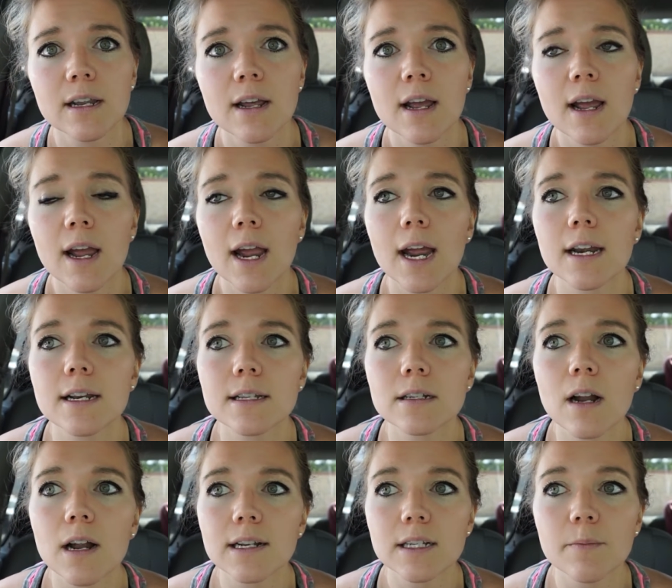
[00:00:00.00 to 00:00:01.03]
And it's
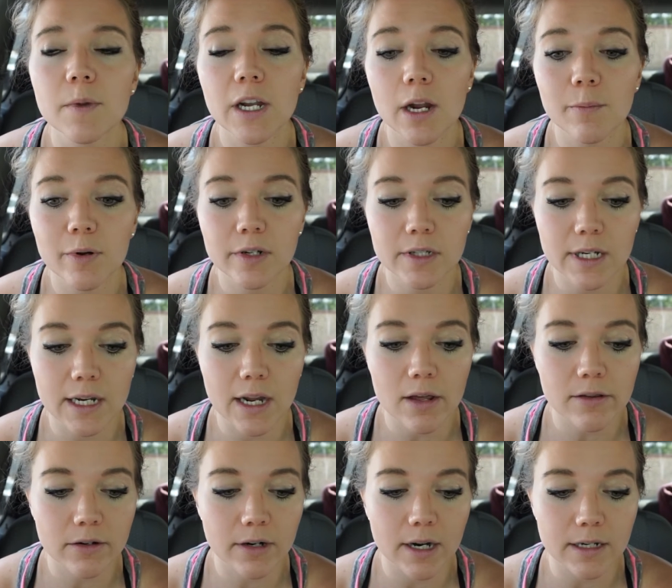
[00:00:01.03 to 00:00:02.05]
not something I put
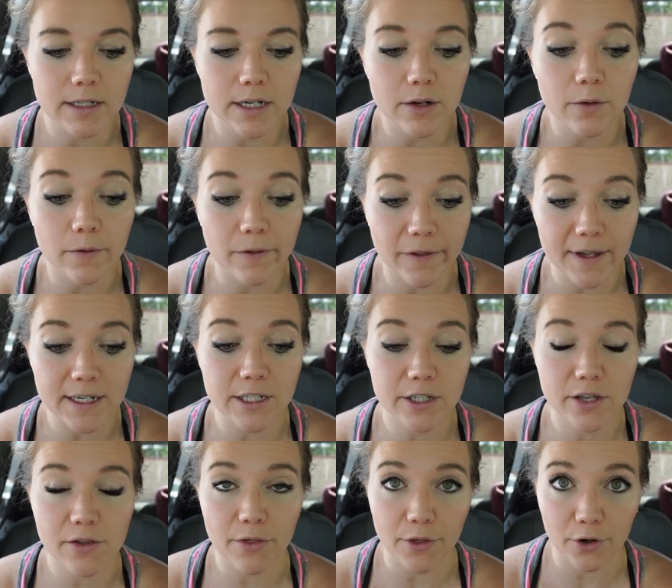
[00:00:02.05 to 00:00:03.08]
together until
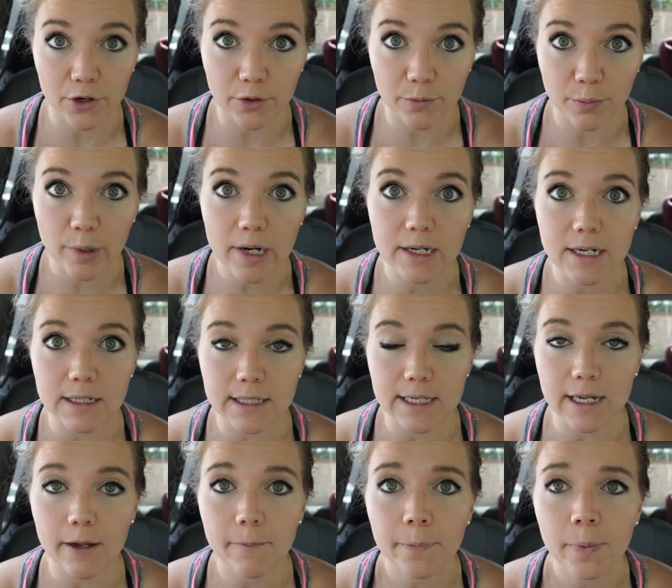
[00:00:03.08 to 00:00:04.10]
this 3rd
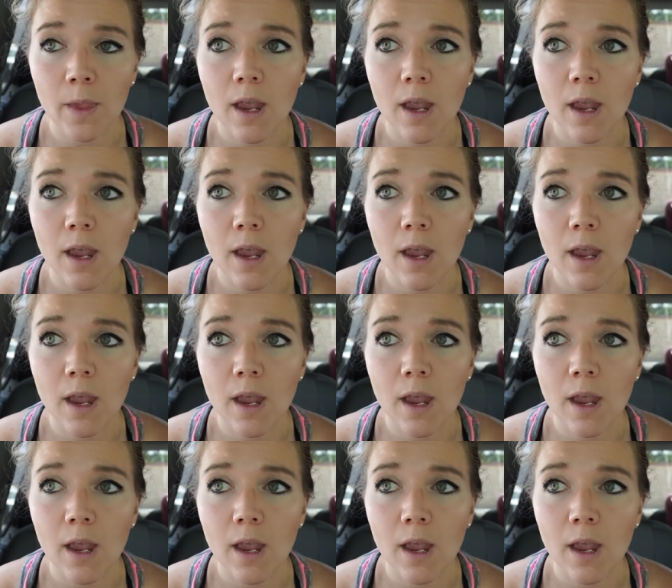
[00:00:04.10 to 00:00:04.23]
pregnancy.